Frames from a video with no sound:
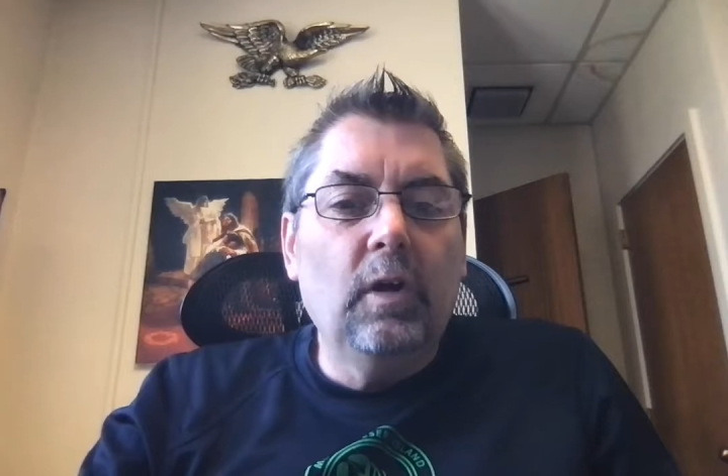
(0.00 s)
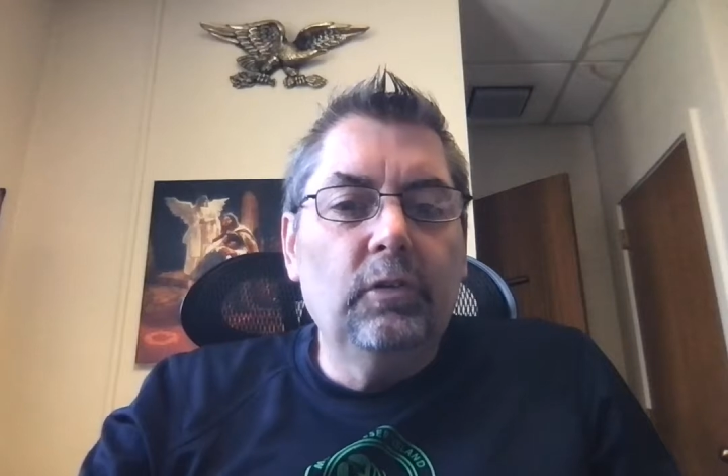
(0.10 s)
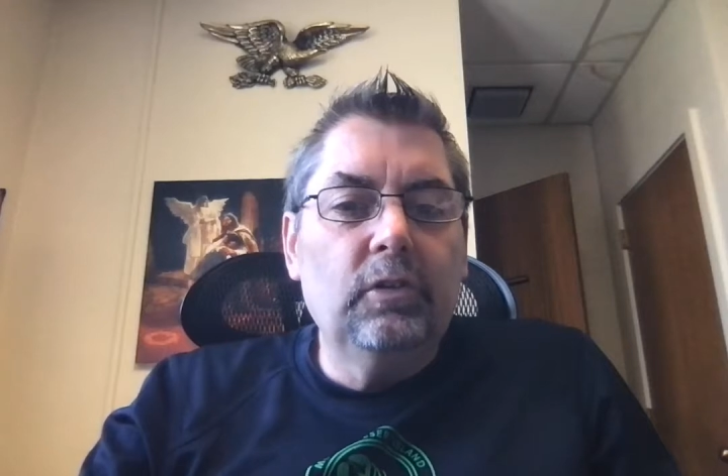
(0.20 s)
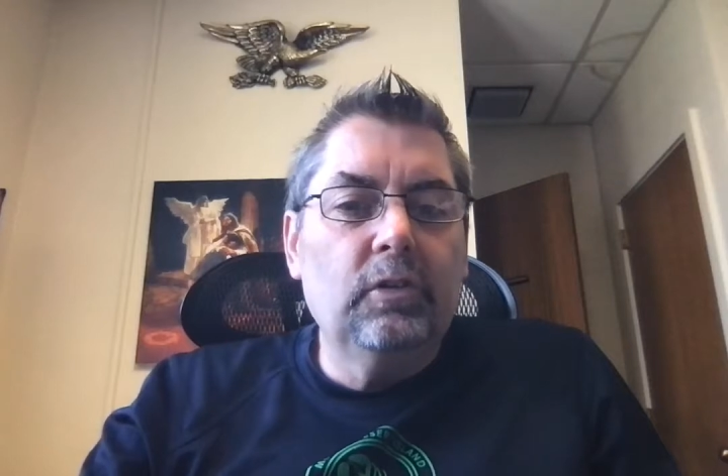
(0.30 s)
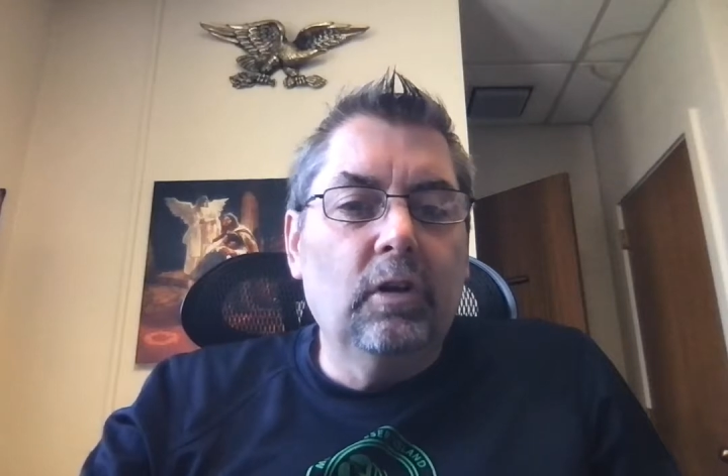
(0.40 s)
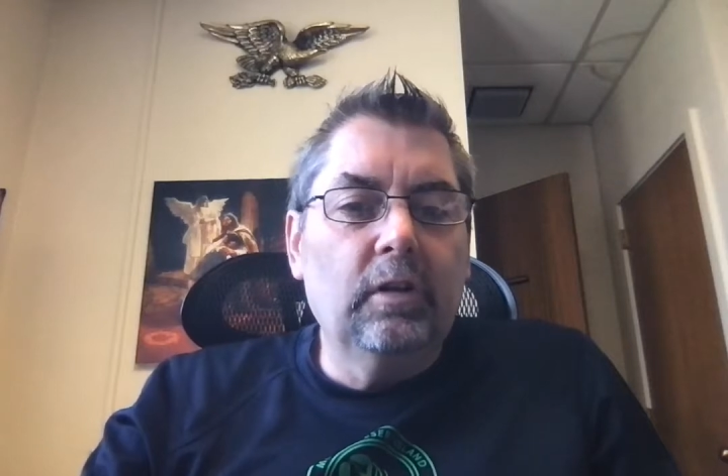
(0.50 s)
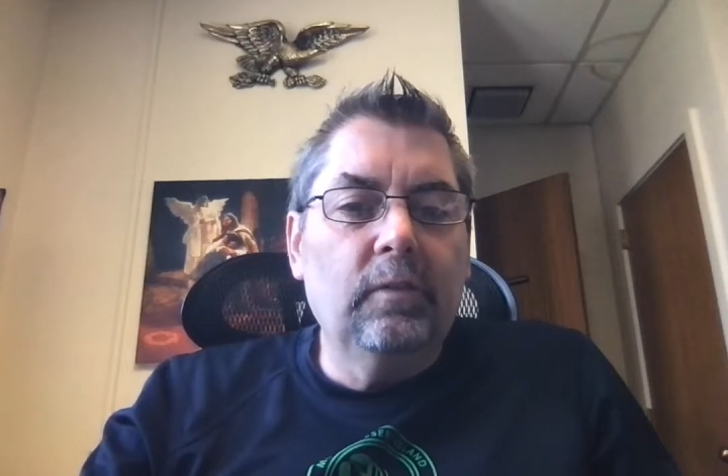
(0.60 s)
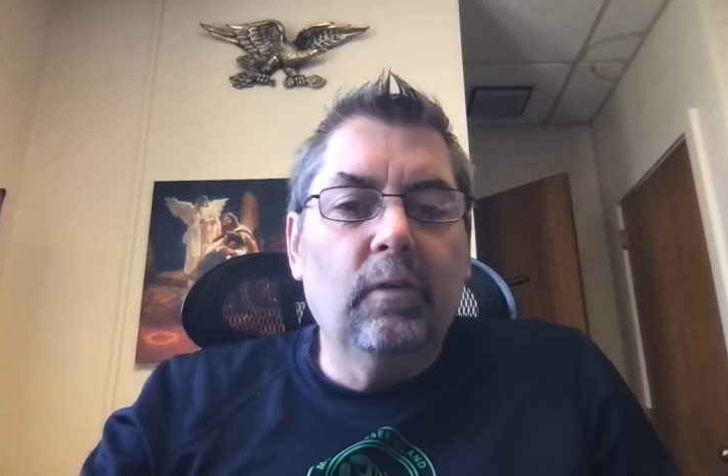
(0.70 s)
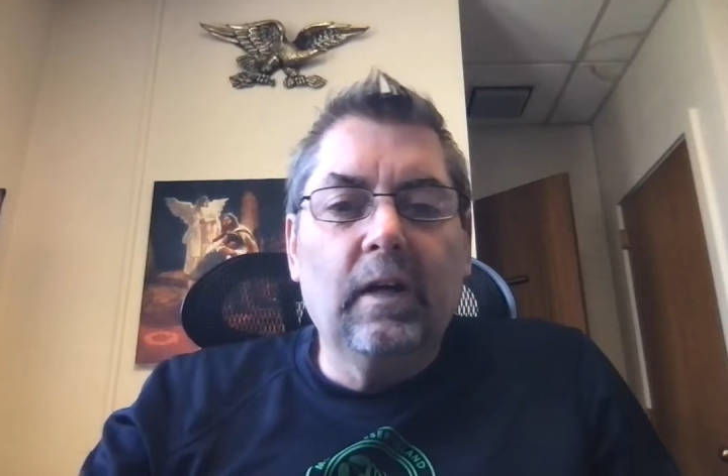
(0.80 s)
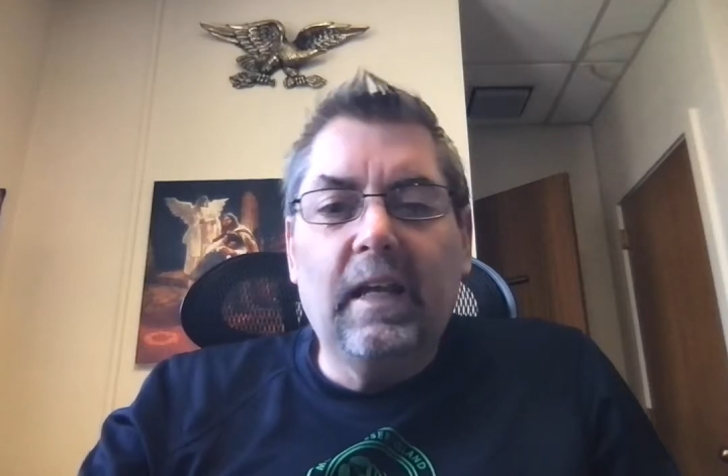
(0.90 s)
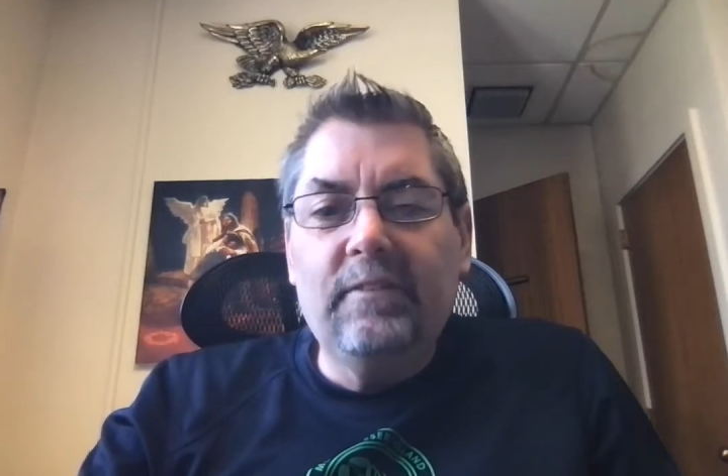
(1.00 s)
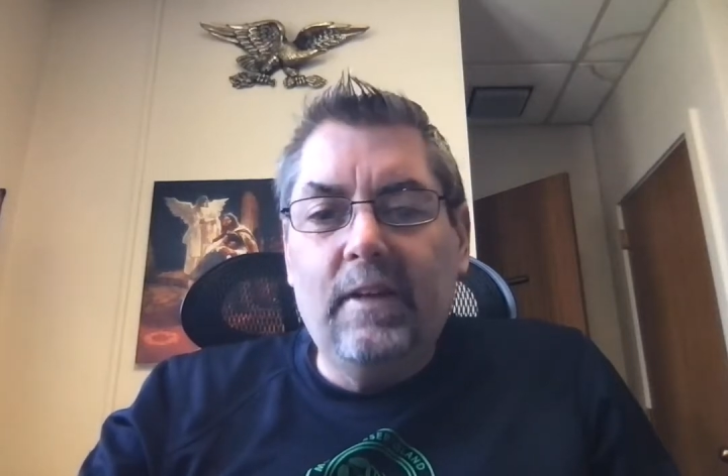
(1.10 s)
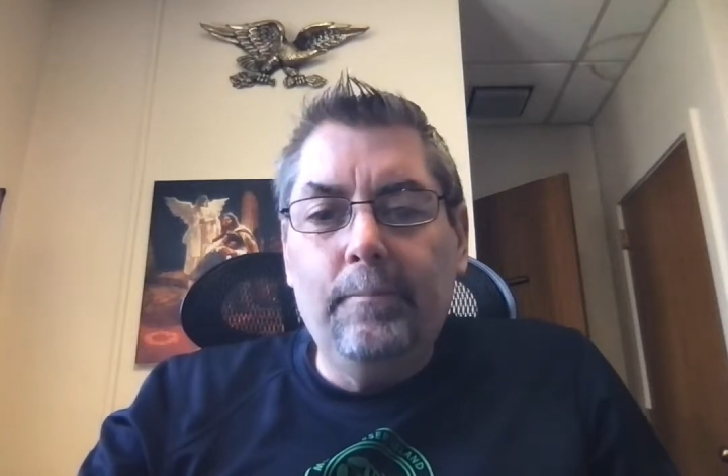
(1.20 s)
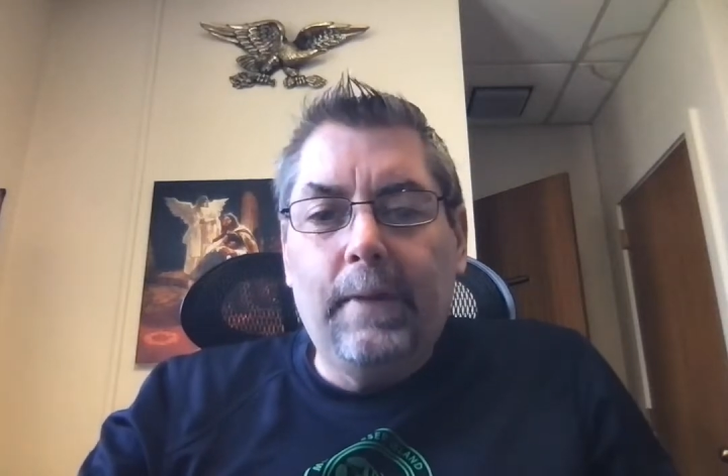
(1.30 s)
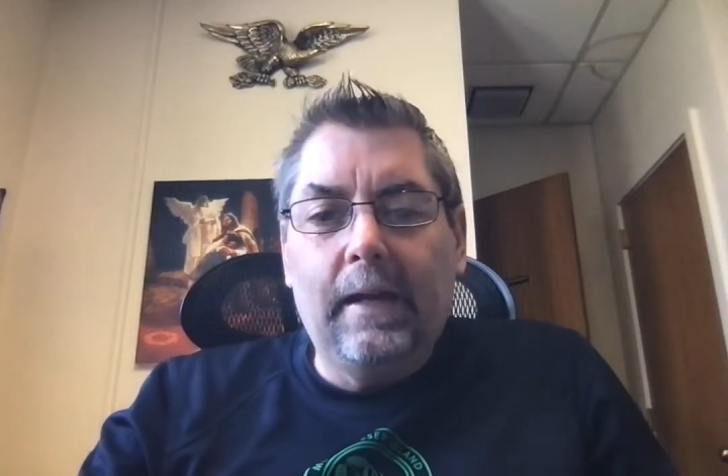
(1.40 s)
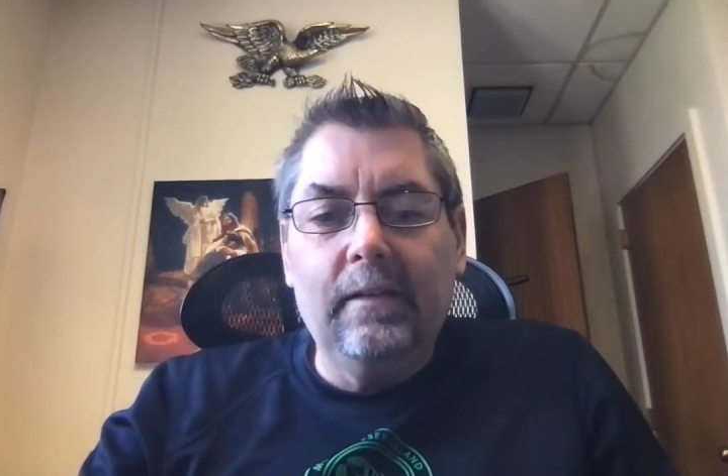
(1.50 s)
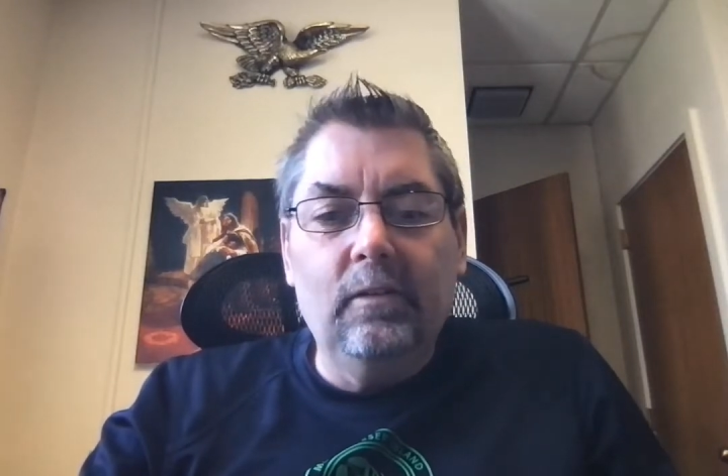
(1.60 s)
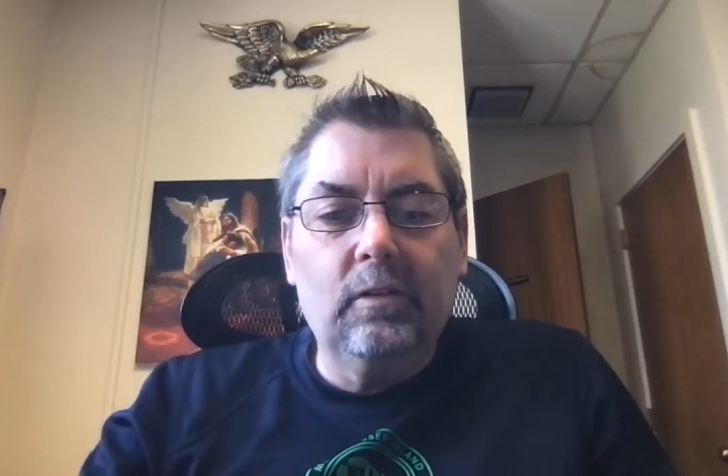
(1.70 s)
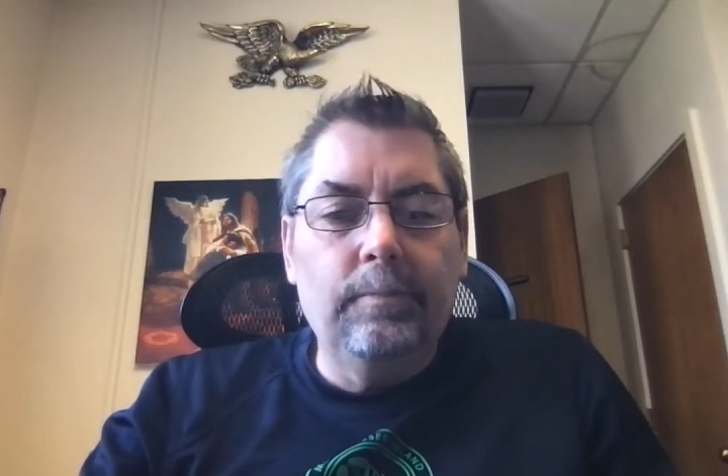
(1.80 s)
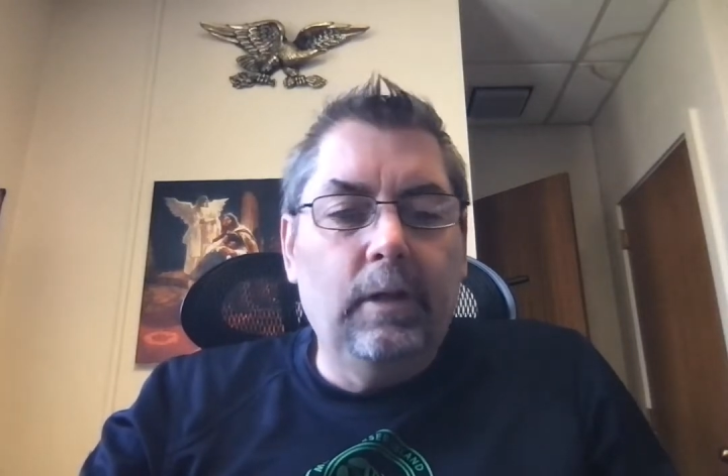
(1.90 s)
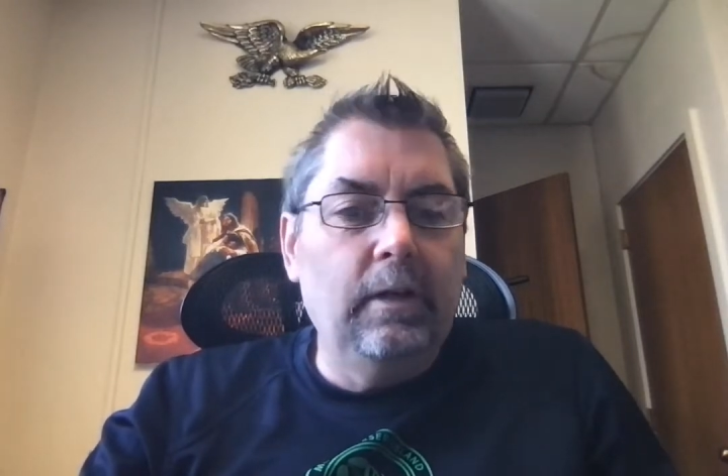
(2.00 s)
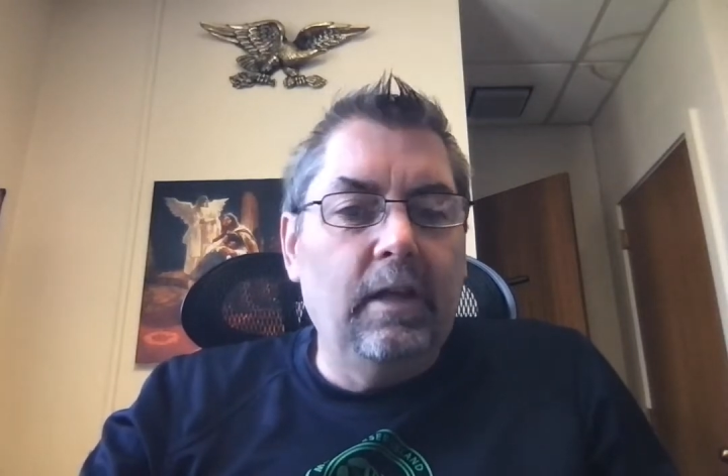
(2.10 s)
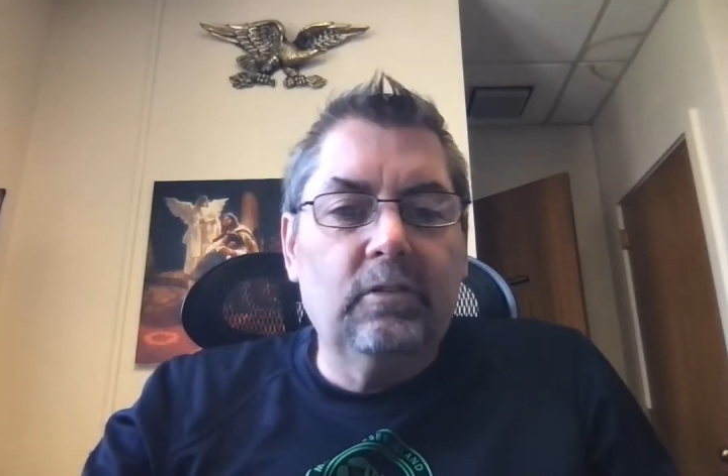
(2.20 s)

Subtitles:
as a church and we're going to have an impact in this community,